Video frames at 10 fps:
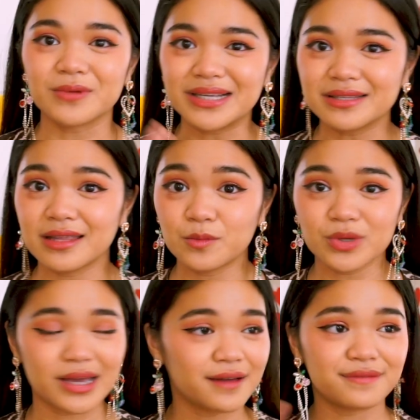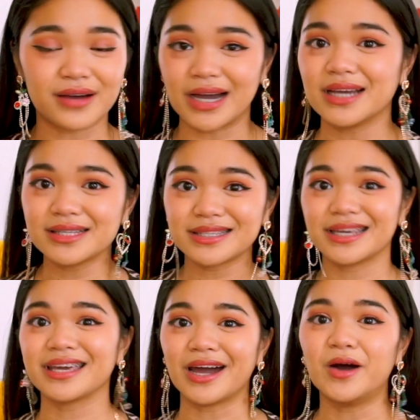rest of them were fine to
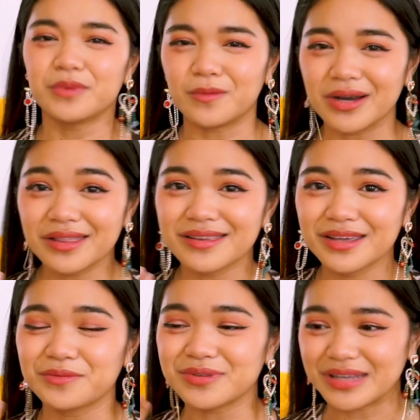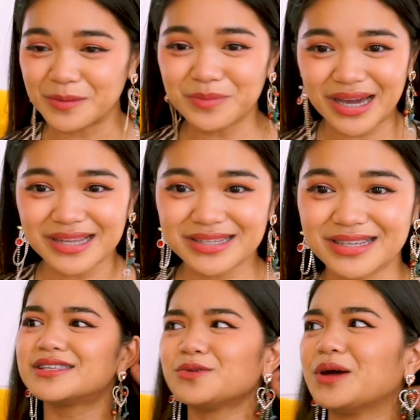take out, but one of the teeth was impacted.
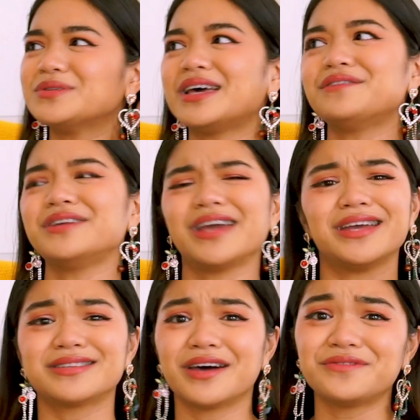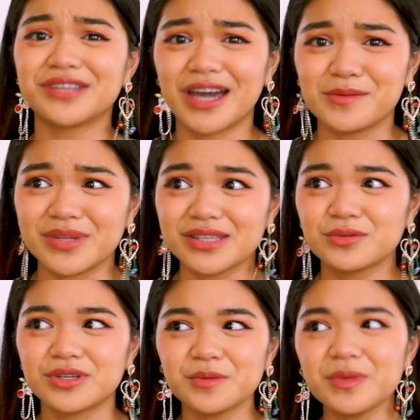And so I was having a tough time. And so
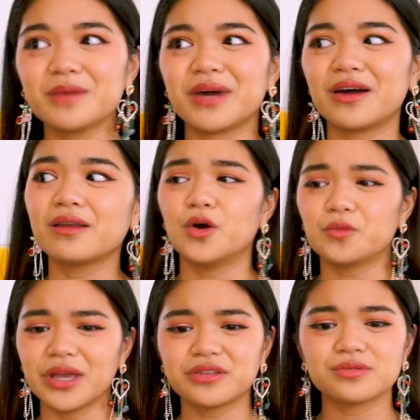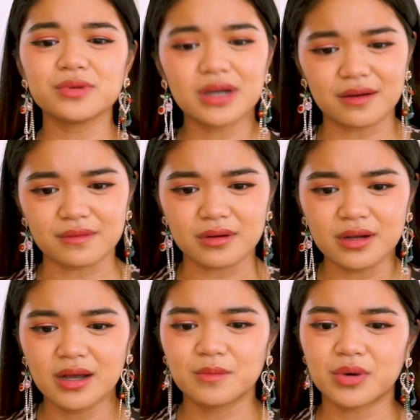it took me about a week to recover,
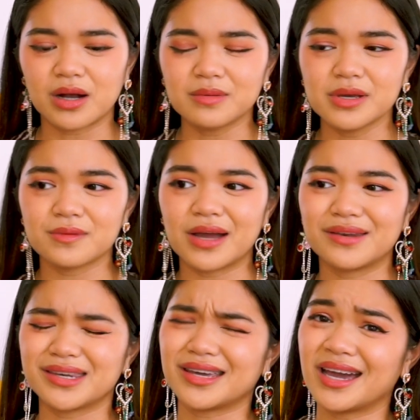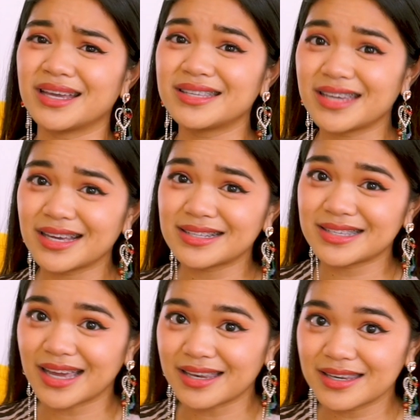probably around 9 days,
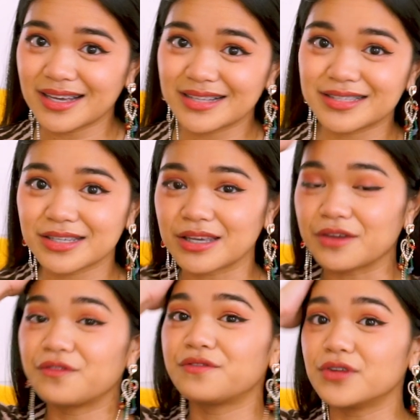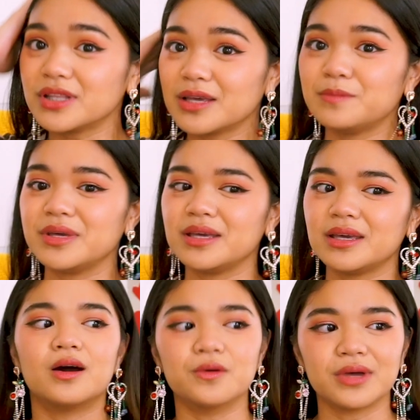10 days to fully
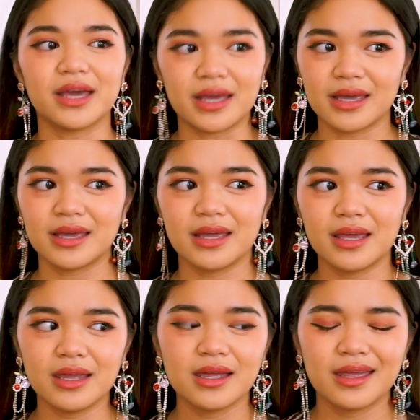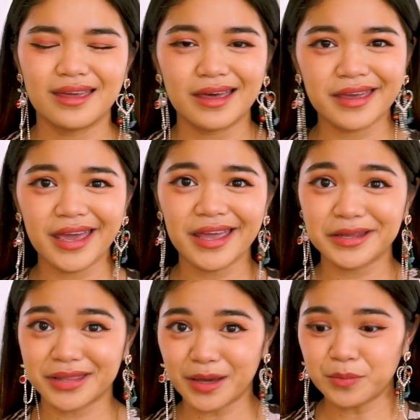be okay again
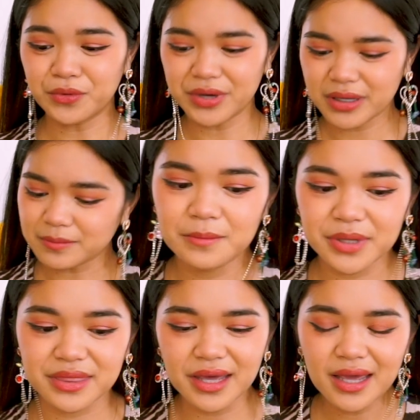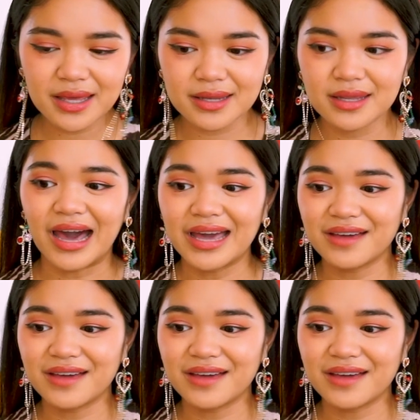at that point. But then I